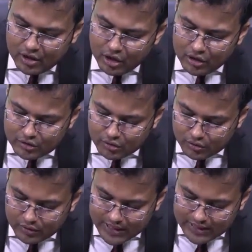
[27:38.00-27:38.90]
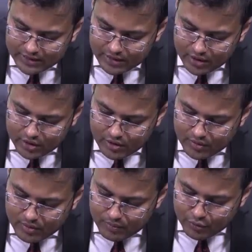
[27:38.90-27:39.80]
also known as
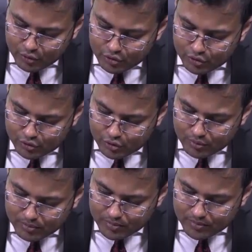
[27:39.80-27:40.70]
proctoscope.